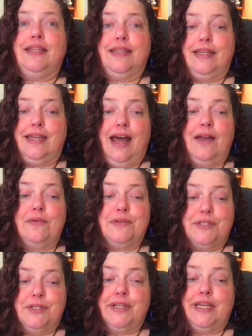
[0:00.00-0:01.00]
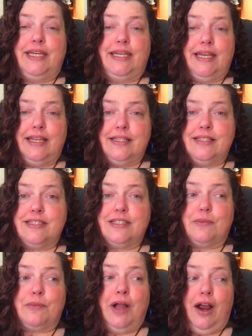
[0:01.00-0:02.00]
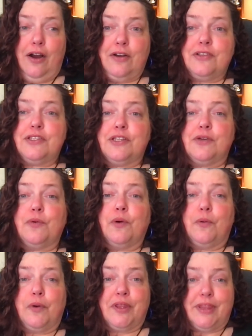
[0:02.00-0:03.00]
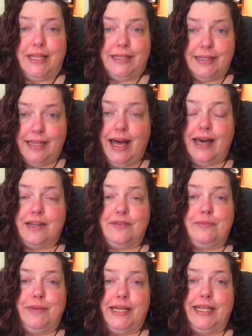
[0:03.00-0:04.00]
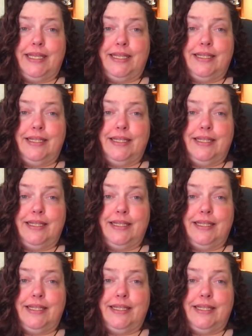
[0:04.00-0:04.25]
that I was looking at some cards that were worth a lot of money.